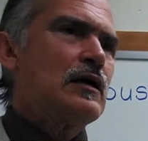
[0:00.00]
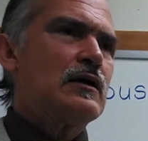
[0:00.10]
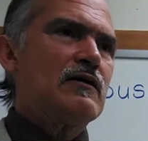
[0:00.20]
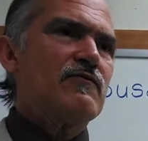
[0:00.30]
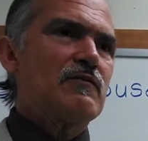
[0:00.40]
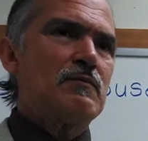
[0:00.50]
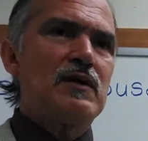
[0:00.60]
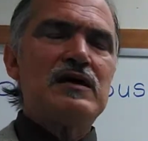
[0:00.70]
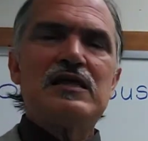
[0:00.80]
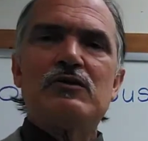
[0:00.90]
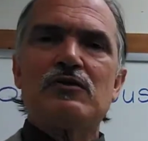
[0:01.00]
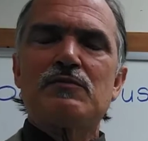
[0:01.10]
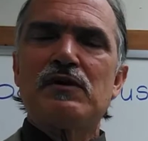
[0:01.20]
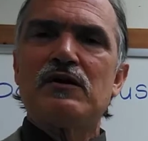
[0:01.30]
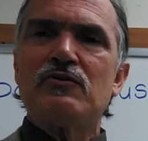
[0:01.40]
from the money they don't
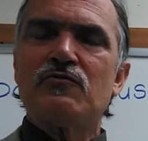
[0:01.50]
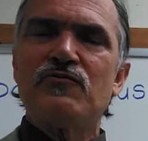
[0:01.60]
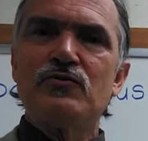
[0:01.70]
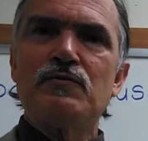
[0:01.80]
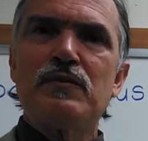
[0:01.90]
spend on the food.